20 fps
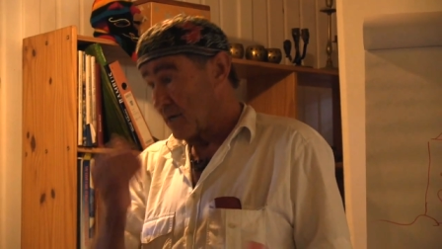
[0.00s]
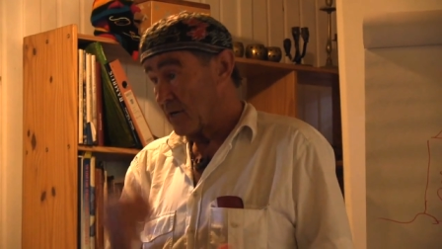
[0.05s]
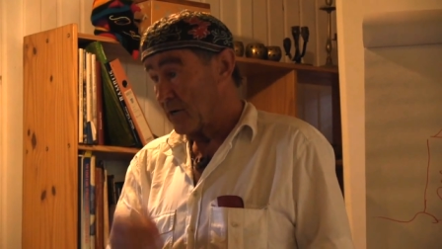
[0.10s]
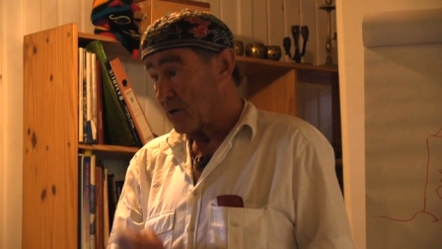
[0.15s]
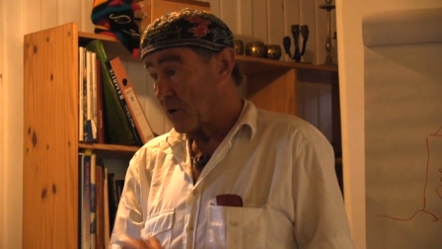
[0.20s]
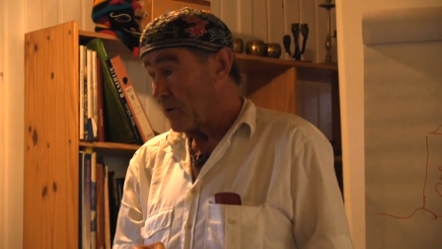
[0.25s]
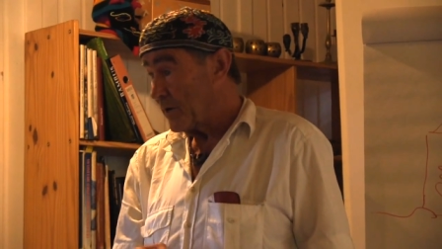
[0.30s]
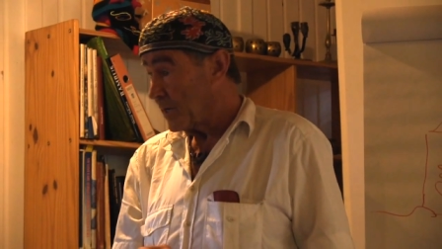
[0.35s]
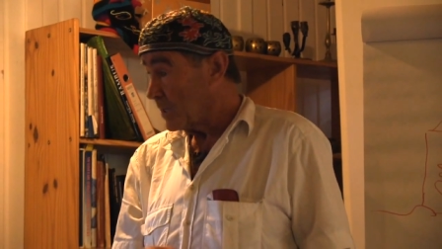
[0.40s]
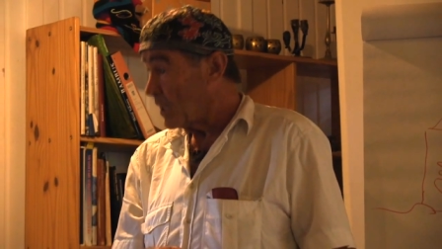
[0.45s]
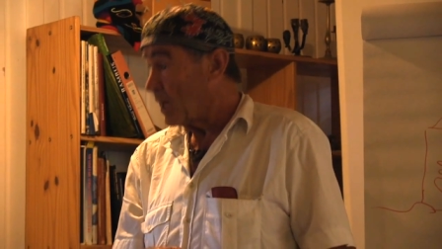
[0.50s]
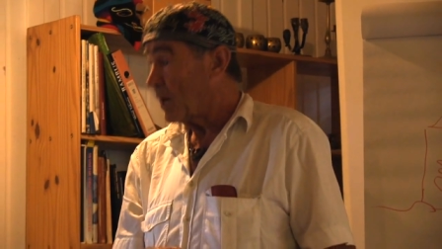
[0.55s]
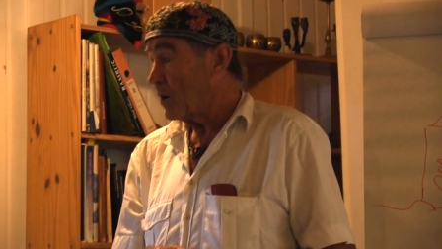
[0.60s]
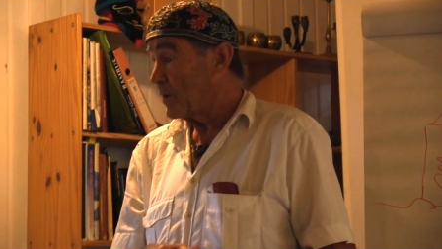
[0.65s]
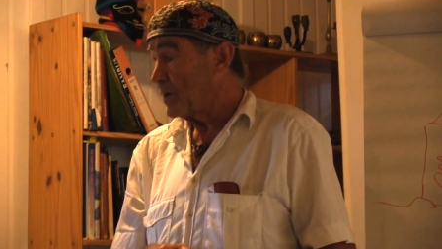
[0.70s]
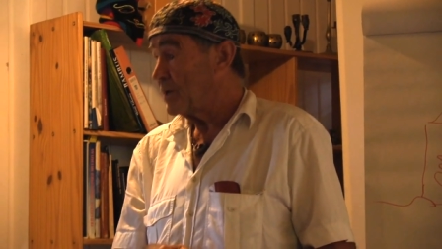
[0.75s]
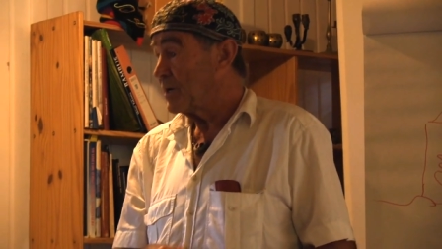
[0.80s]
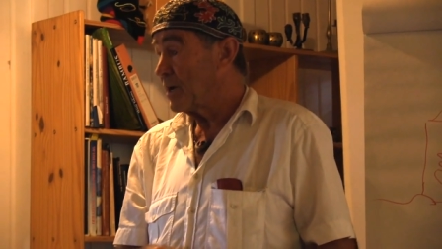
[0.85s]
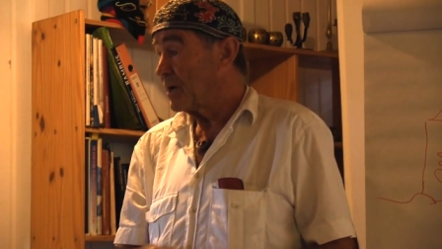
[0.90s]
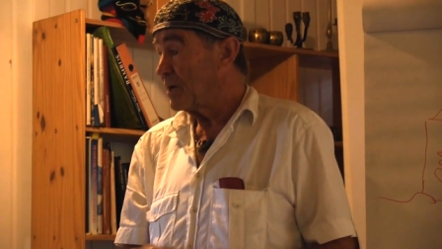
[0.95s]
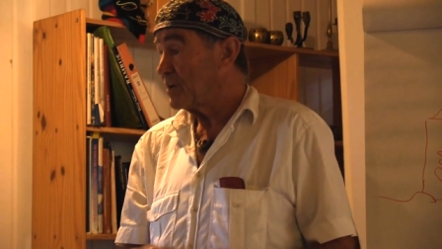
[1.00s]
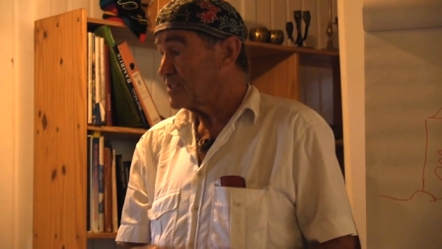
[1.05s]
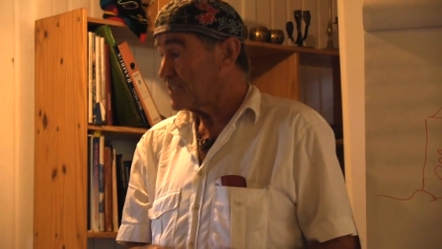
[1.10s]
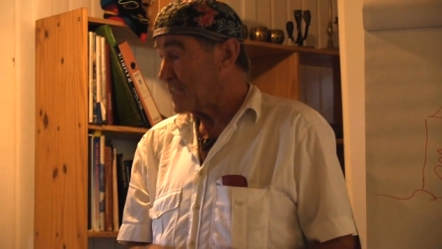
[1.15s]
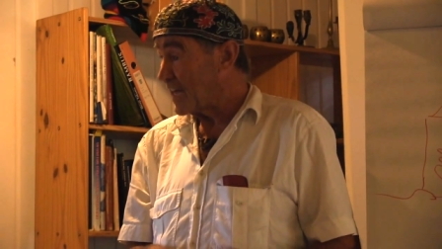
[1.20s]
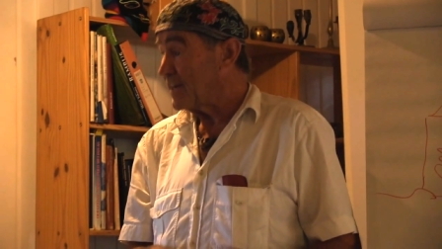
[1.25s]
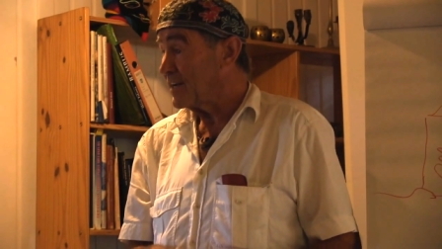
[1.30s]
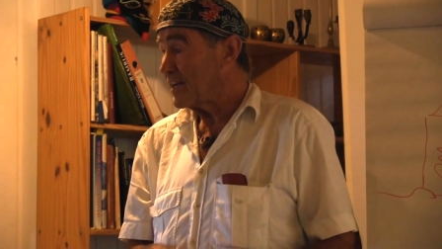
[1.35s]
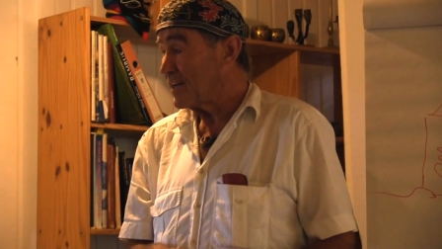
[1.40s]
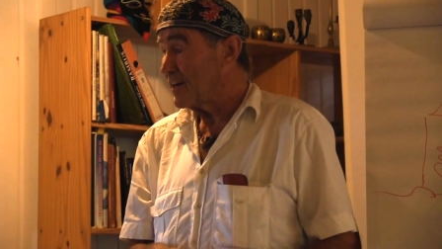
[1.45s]
going now in a
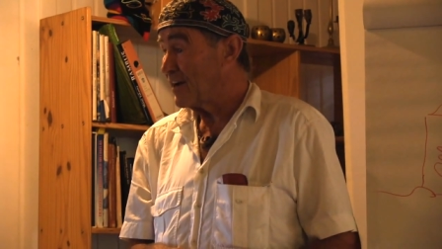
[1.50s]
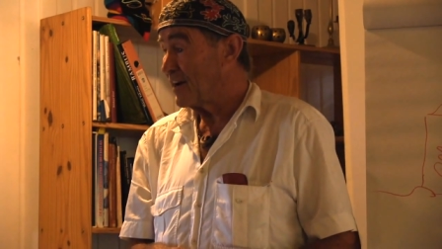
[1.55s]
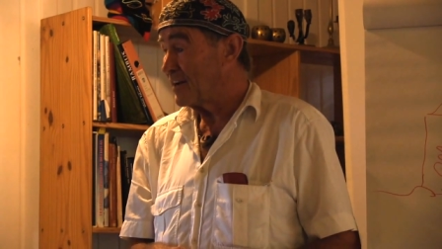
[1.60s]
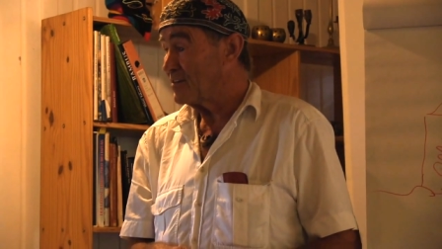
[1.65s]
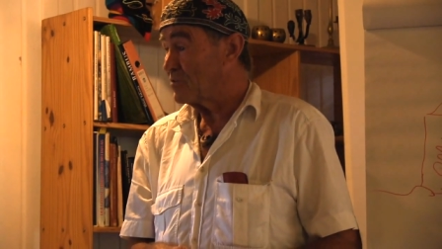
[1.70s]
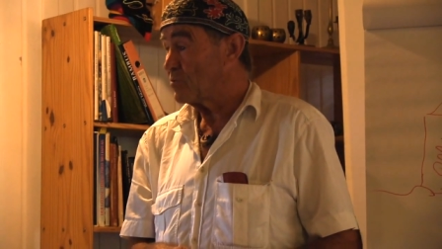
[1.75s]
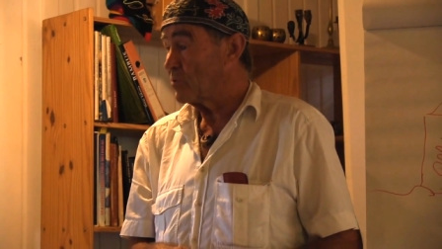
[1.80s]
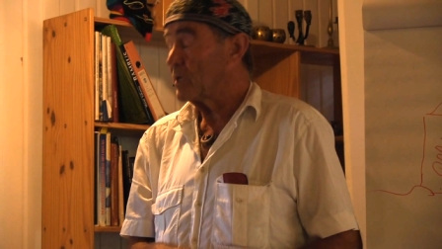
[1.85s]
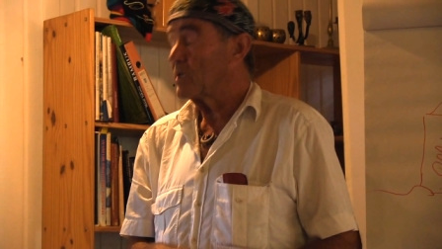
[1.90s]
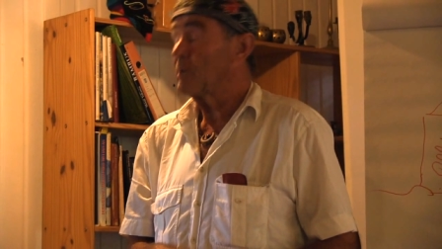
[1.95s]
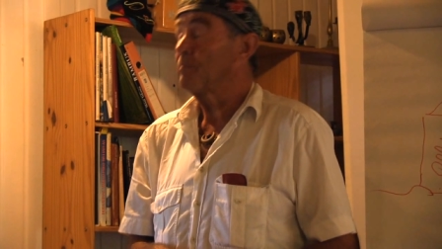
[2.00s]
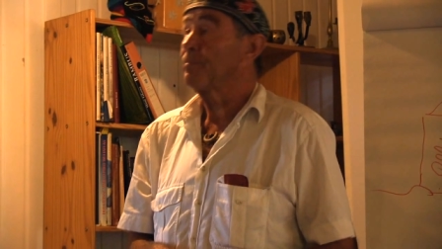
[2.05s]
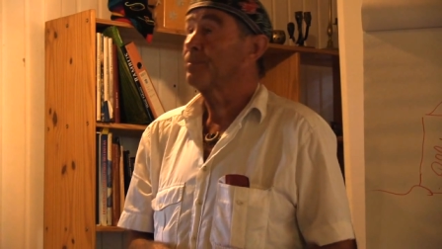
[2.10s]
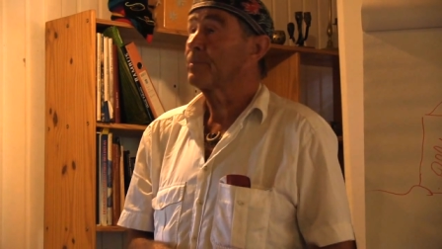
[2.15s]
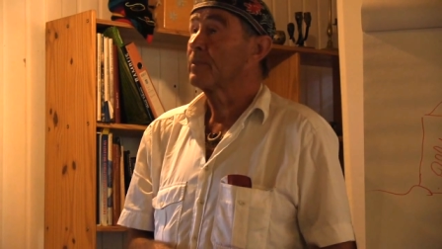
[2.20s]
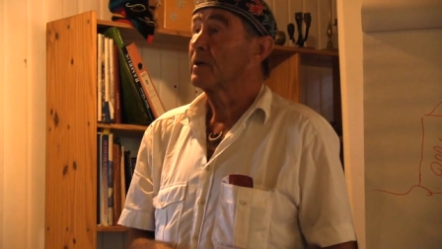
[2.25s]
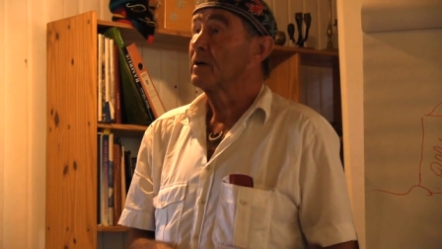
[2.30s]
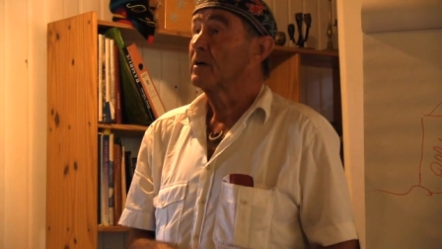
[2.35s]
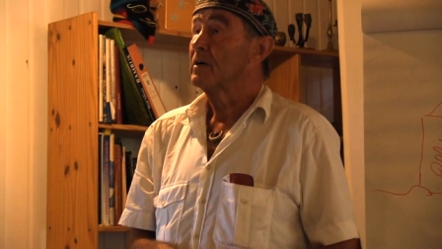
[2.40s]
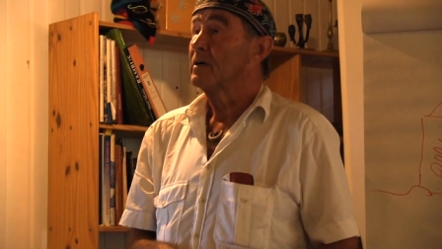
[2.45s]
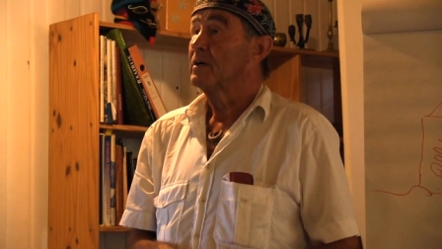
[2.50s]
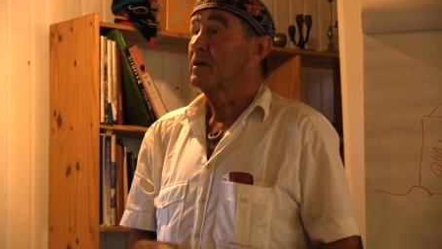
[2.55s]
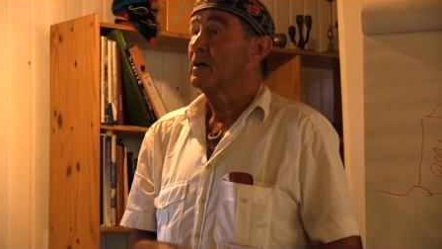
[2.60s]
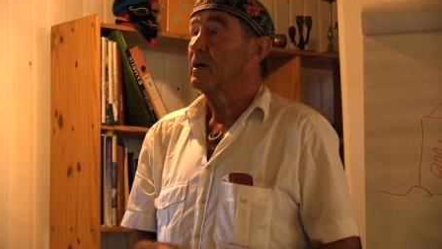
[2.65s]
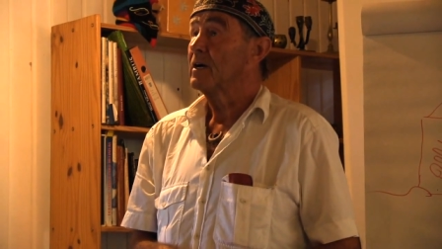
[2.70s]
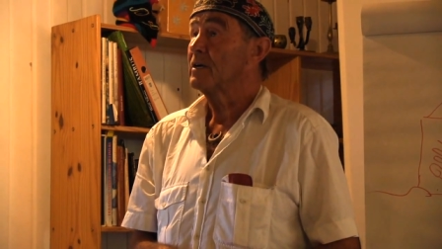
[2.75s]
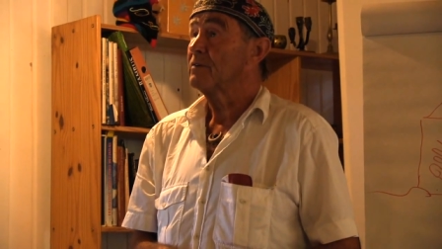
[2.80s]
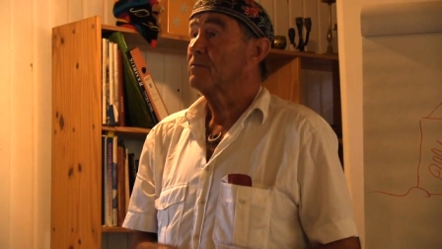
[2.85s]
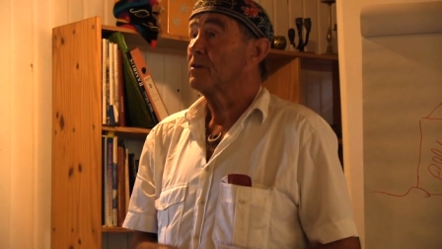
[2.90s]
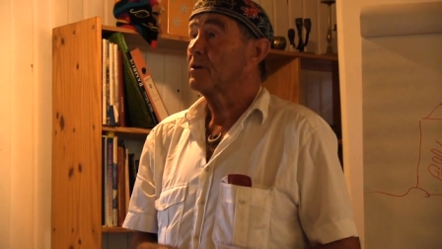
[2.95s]
sunny country,
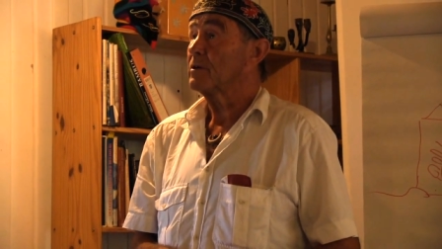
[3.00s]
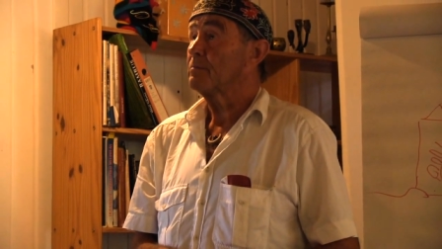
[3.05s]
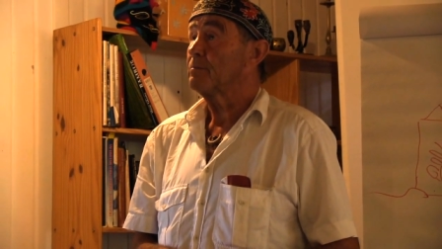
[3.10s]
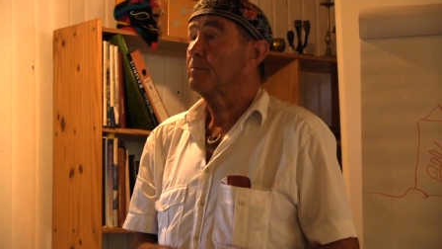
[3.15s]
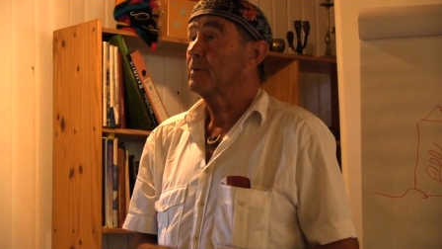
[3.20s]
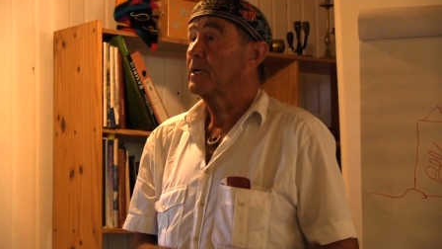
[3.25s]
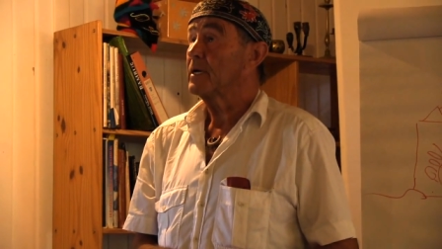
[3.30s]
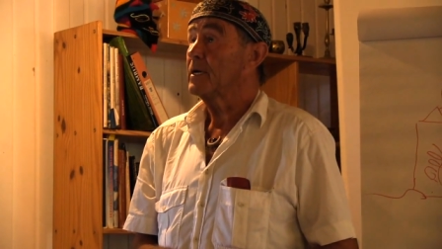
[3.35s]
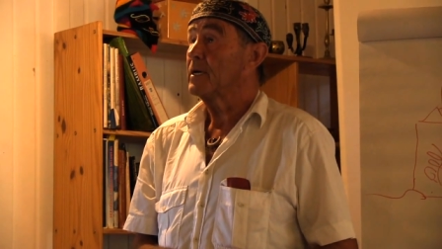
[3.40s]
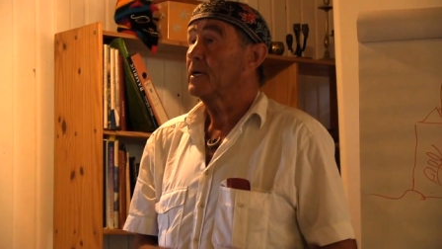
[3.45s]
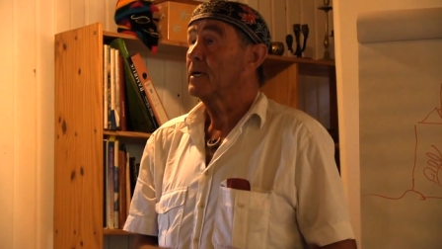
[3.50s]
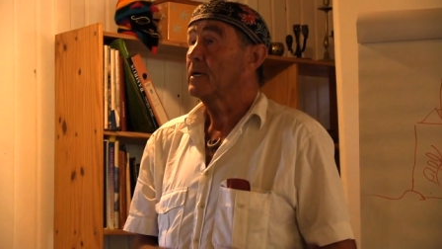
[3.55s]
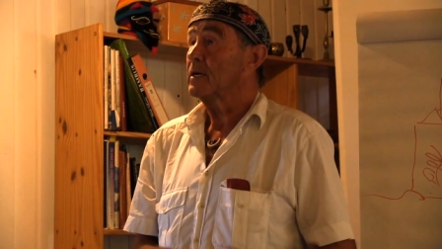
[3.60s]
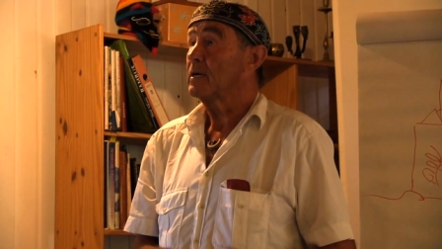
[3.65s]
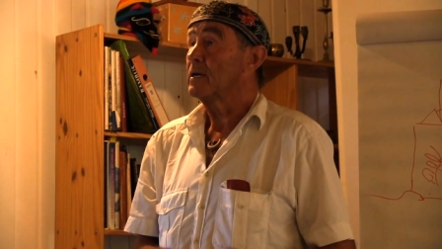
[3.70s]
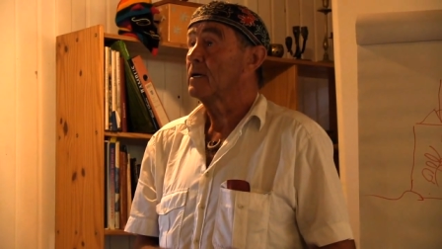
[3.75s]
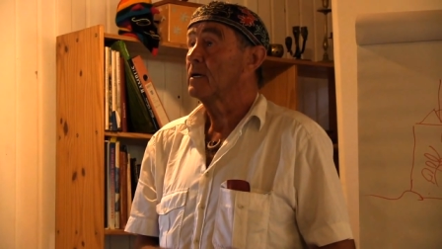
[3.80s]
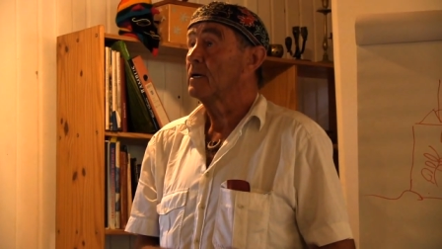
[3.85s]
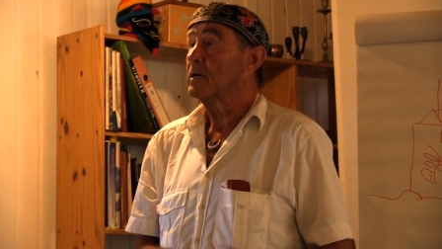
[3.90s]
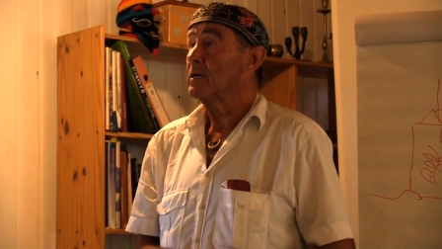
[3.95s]
that would be